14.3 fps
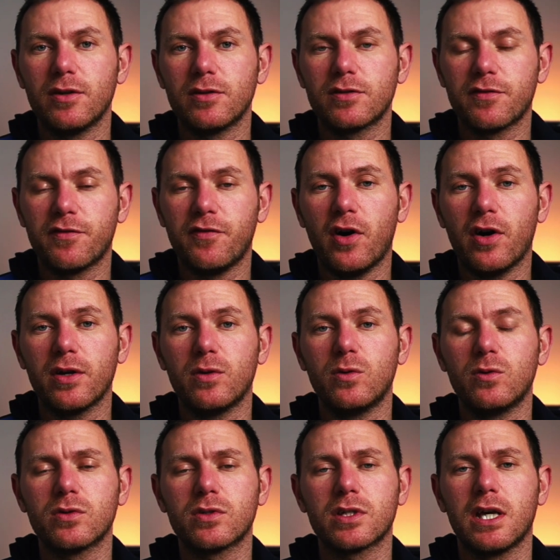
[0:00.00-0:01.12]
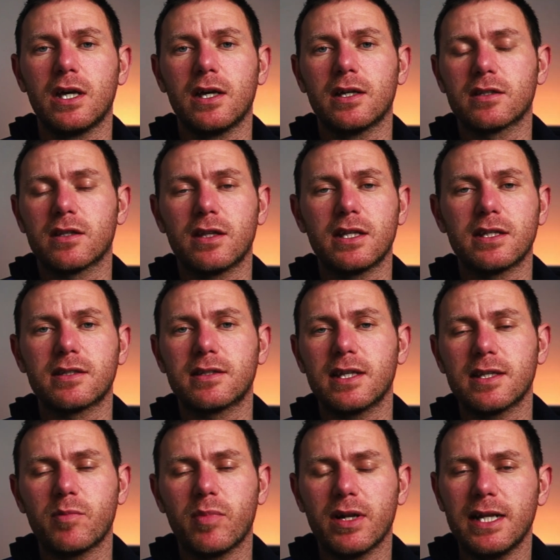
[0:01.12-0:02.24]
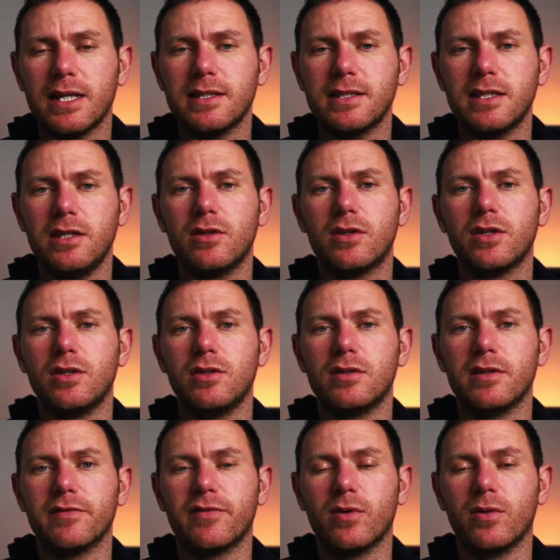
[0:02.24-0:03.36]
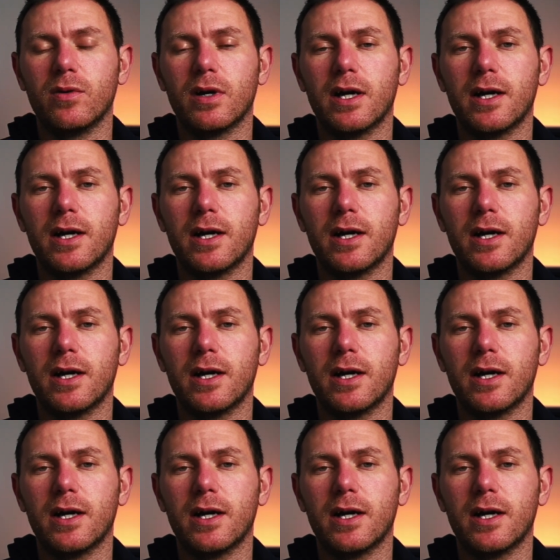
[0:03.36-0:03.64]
files. So there's plenty you can use it for,